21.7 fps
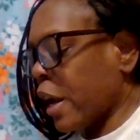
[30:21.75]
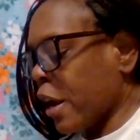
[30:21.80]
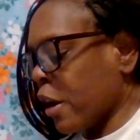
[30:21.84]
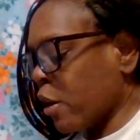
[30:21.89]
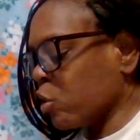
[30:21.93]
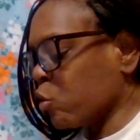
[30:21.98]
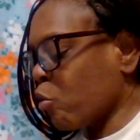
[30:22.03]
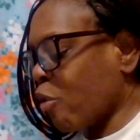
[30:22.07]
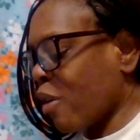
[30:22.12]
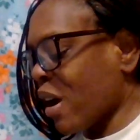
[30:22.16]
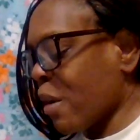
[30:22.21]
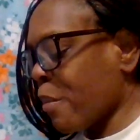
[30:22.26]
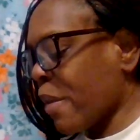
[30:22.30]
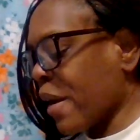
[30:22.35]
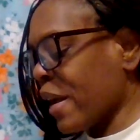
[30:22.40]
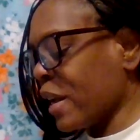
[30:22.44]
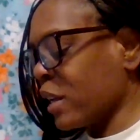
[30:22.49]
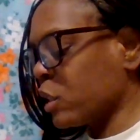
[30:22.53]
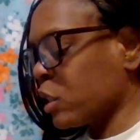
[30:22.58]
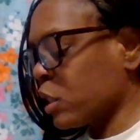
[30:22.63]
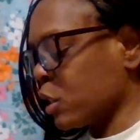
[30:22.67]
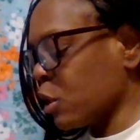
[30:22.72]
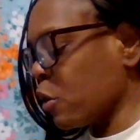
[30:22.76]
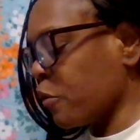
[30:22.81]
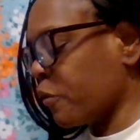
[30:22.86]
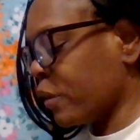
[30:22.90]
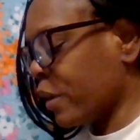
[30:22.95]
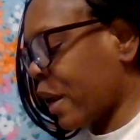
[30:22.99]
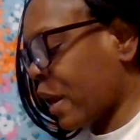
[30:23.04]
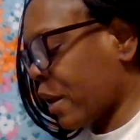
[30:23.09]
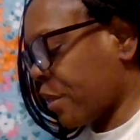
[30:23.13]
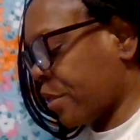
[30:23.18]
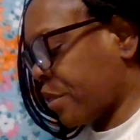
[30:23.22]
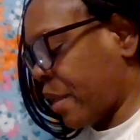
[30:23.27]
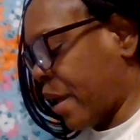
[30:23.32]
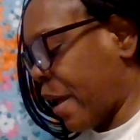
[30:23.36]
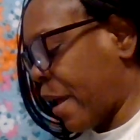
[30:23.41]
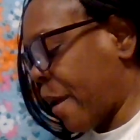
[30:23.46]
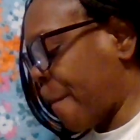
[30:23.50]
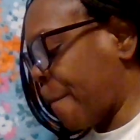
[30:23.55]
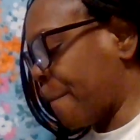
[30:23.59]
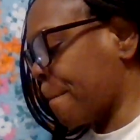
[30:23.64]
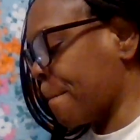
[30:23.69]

air dry by itself like that.